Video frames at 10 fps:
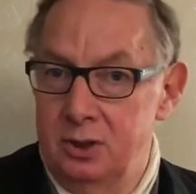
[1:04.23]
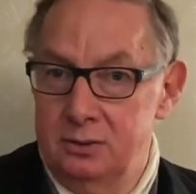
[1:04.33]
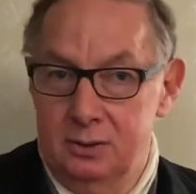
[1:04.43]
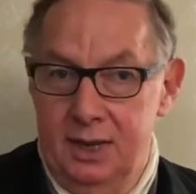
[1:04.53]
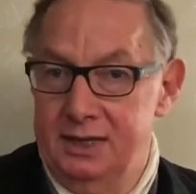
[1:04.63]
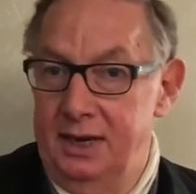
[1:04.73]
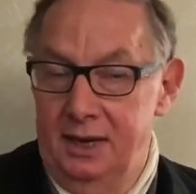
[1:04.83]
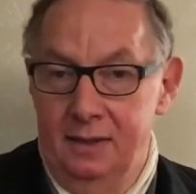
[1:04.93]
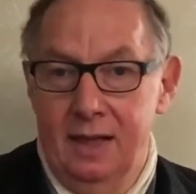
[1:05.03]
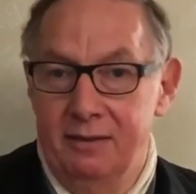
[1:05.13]
not get
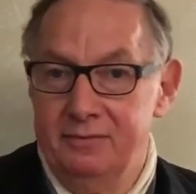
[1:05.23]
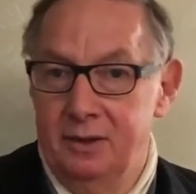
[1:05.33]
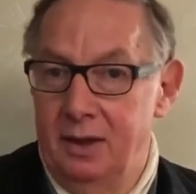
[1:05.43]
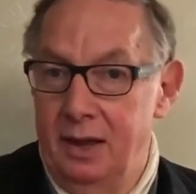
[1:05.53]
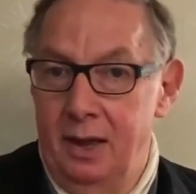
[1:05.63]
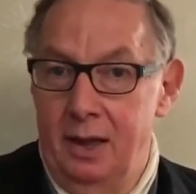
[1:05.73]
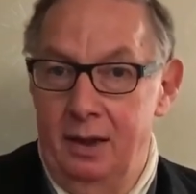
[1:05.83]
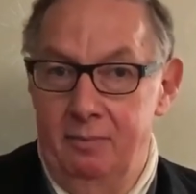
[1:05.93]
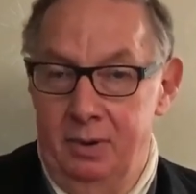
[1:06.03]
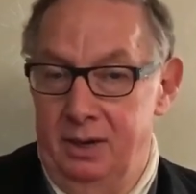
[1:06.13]
ill after uh,
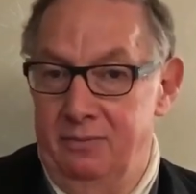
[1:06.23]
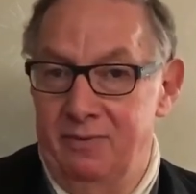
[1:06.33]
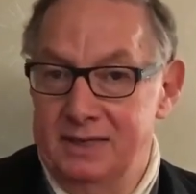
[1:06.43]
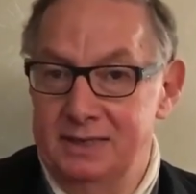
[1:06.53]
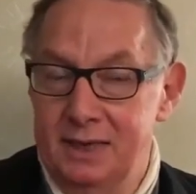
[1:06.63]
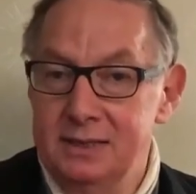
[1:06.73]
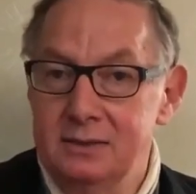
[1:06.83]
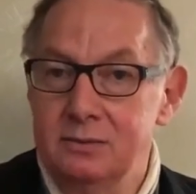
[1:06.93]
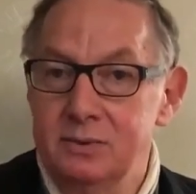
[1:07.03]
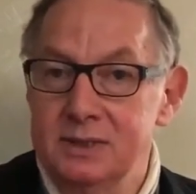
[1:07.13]
being
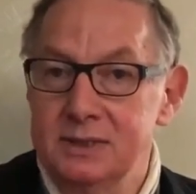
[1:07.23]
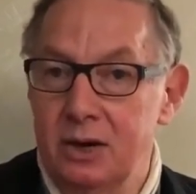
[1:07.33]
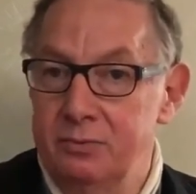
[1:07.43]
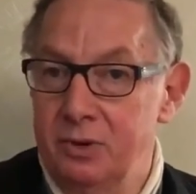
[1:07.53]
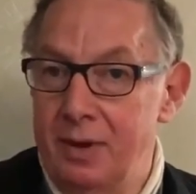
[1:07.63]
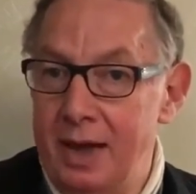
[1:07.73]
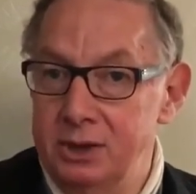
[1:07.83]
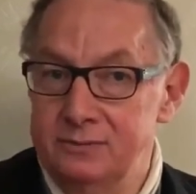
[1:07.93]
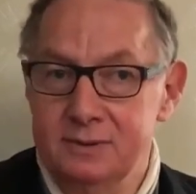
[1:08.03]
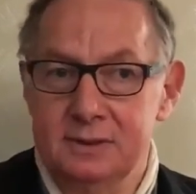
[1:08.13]
vaccinated with aluminum
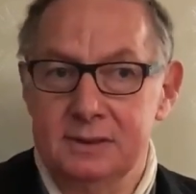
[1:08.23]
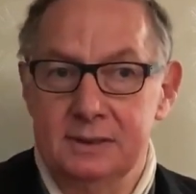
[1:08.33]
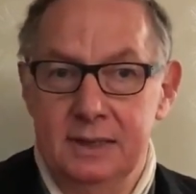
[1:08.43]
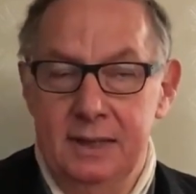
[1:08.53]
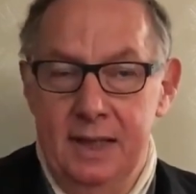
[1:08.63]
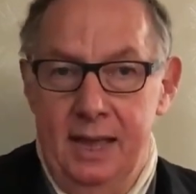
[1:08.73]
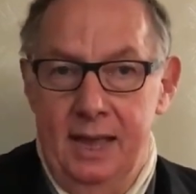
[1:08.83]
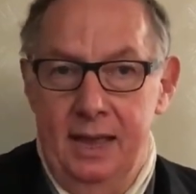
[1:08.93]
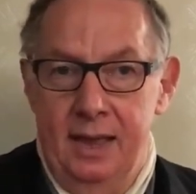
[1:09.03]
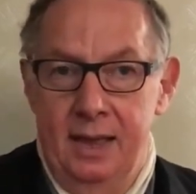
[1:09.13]
adjuvants.
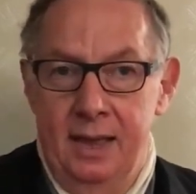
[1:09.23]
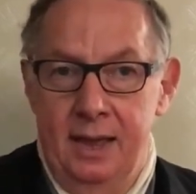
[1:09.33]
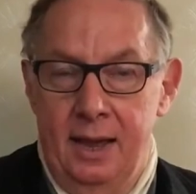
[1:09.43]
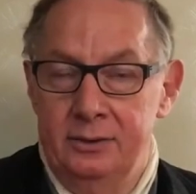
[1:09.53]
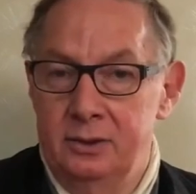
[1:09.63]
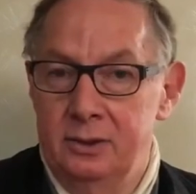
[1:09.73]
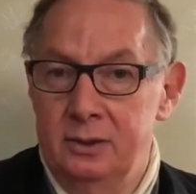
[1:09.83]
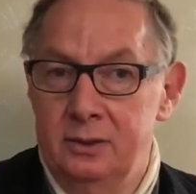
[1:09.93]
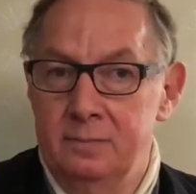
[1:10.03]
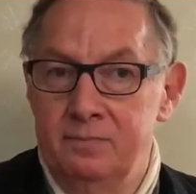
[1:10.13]
Uh, and
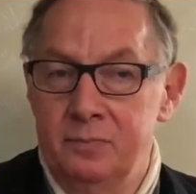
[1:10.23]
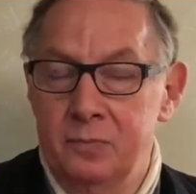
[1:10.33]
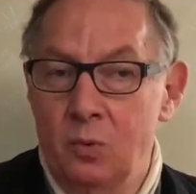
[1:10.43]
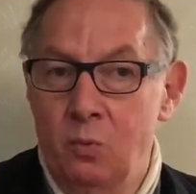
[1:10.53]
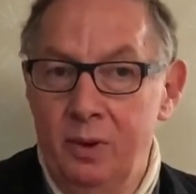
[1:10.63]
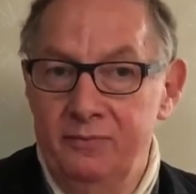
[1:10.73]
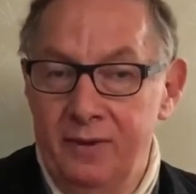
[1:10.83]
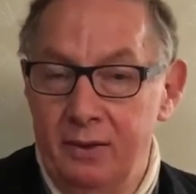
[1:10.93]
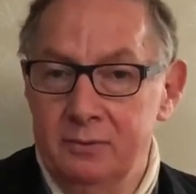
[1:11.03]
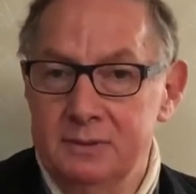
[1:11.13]
um, we
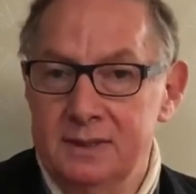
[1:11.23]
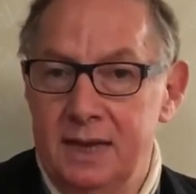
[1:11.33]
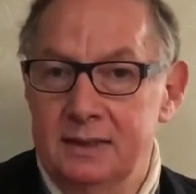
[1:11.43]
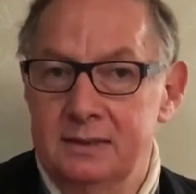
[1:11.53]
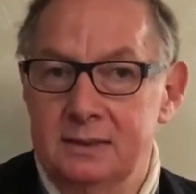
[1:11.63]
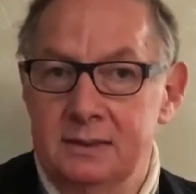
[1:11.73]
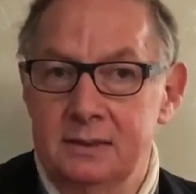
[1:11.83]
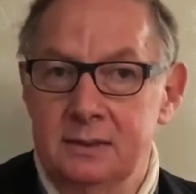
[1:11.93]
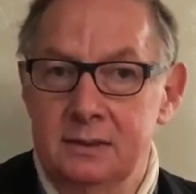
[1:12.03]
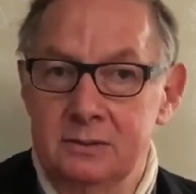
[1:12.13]
found that
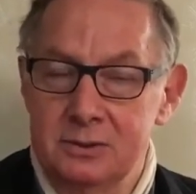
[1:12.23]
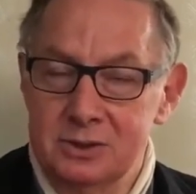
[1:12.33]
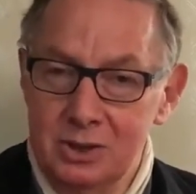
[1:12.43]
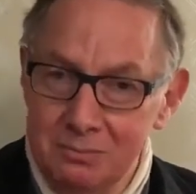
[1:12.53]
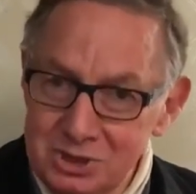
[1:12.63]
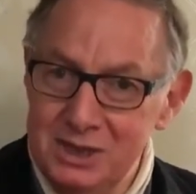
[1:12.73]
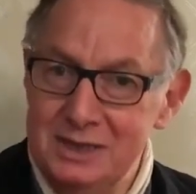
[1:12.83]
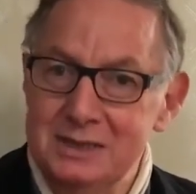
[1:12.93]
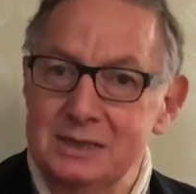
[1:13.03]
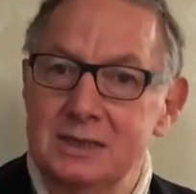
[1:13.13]
uh, some
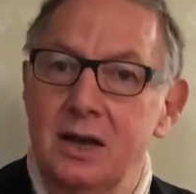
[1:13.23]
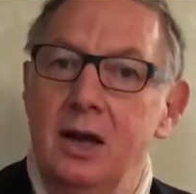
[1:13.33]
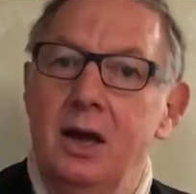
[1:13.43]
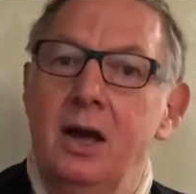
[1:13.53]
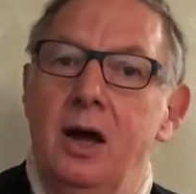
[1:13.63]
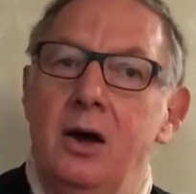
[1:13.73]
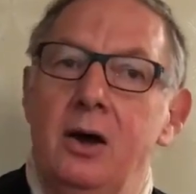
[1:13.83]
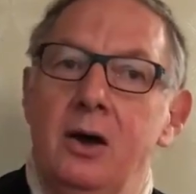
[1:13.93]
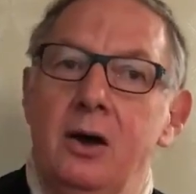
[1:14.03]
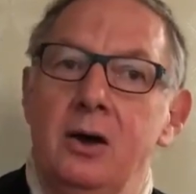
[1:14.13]
genes uh,
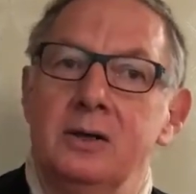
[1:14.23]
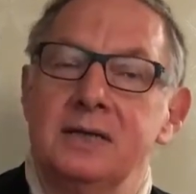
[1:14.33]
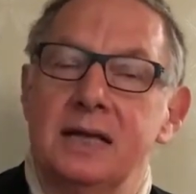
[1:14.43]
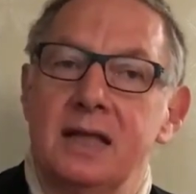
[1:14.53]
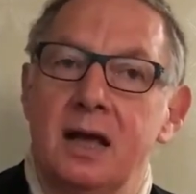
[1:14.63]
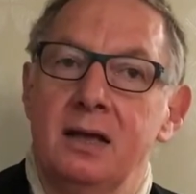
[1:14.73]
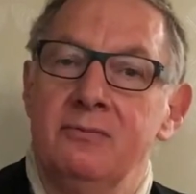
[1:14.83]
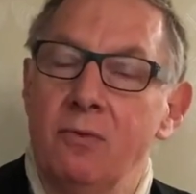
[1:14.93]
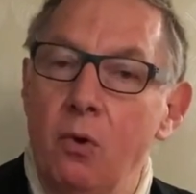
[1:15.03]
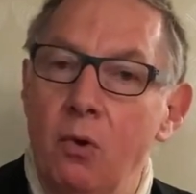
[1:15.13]
that are
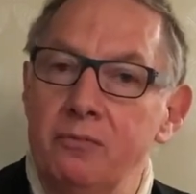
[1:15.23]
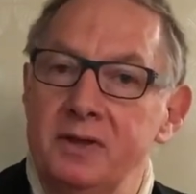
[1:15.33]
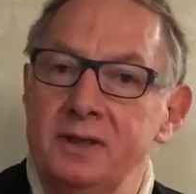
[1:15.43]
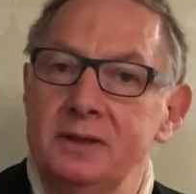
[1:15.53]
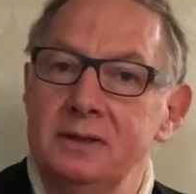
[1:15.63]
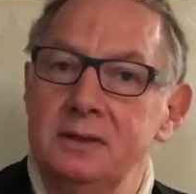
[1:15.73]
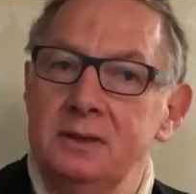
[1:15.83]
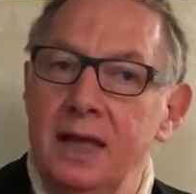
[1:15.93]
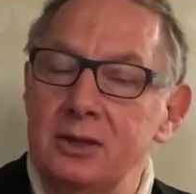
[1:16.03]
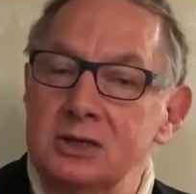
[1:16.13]
involved in
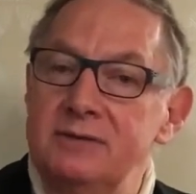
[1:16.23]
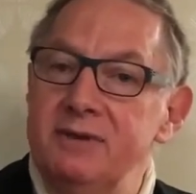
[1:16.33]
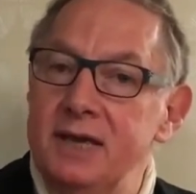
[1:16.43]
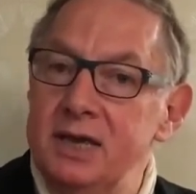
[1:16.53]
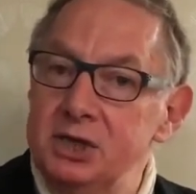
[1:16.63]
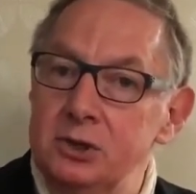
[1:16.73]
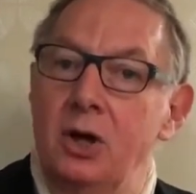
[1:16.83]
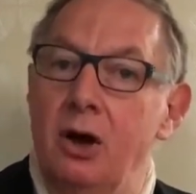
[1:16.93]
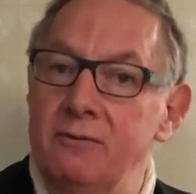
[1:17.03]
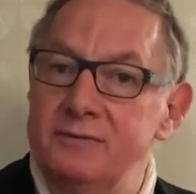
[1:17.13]

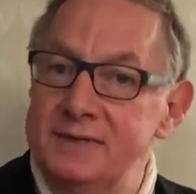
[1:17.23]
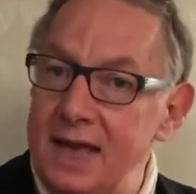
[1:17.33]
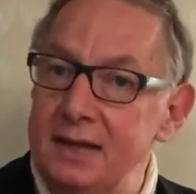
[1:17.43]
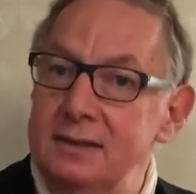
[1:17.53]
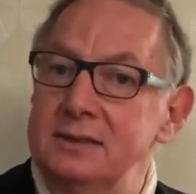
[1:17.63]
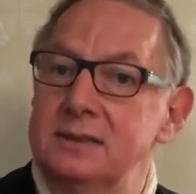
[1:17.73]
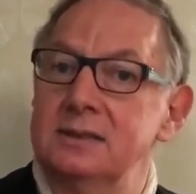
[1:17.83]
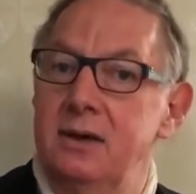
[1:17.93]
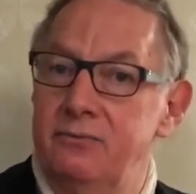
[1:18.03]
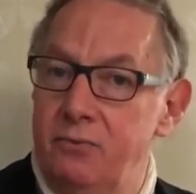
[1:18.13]
detoxification of
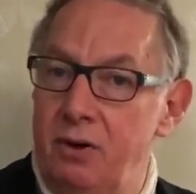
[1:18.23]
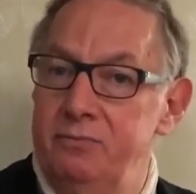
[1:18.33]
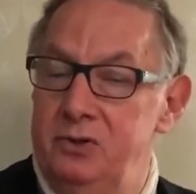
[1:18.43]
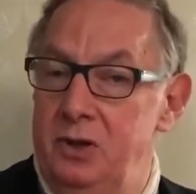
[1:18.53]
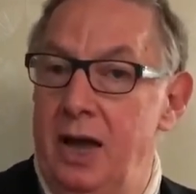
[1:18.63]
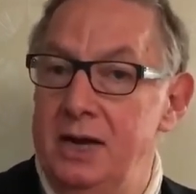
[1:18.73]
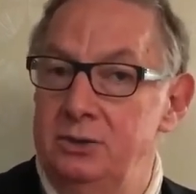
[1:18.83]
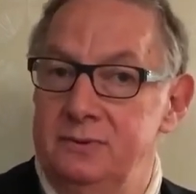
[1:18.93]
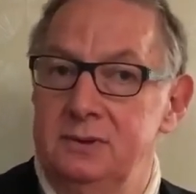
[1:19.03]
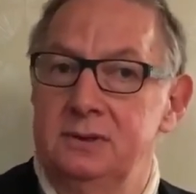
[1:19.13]
cells from the
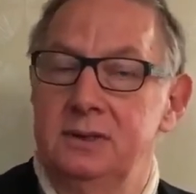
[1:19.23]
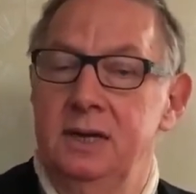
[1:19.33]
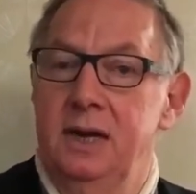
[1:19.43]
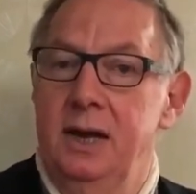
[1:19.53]
adjuvant